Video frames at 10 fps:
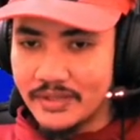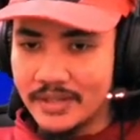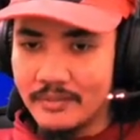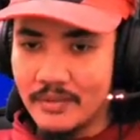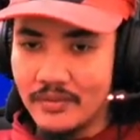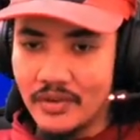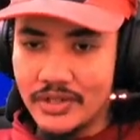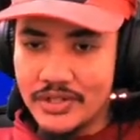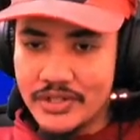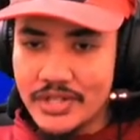team, of
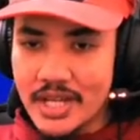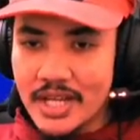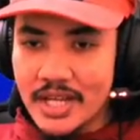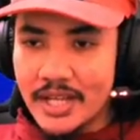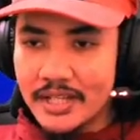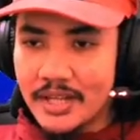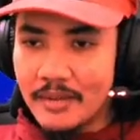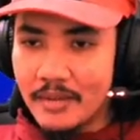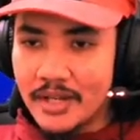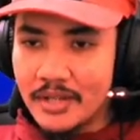course. And
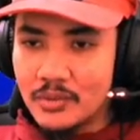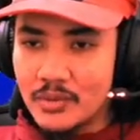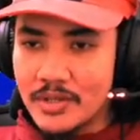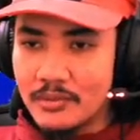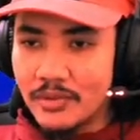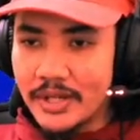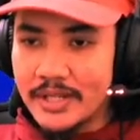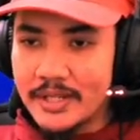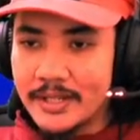I'm gonna do some read.